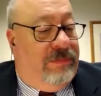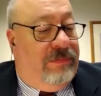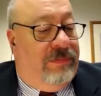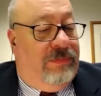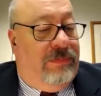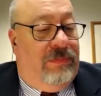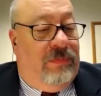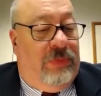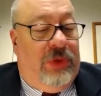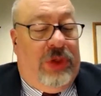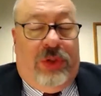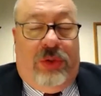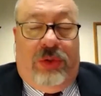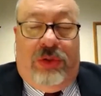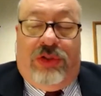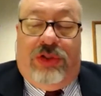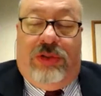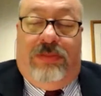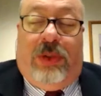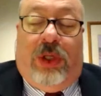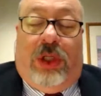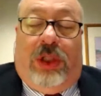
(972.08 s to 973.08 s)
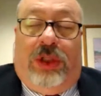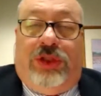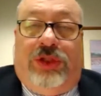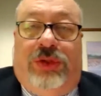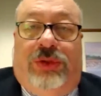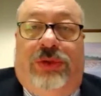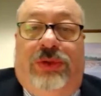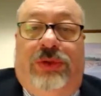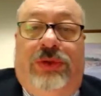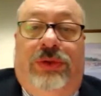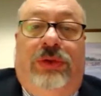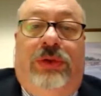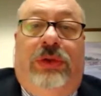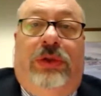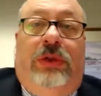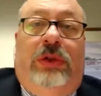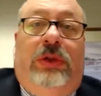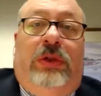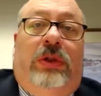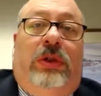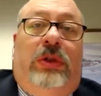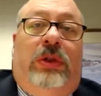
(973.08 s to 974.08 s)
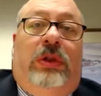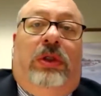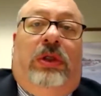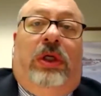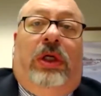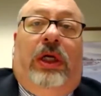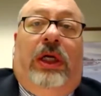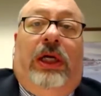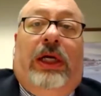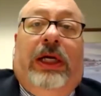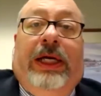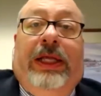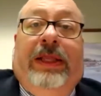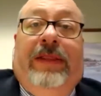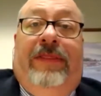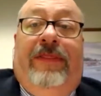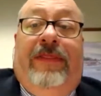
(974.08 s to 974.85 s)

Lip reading: reduced to partial, and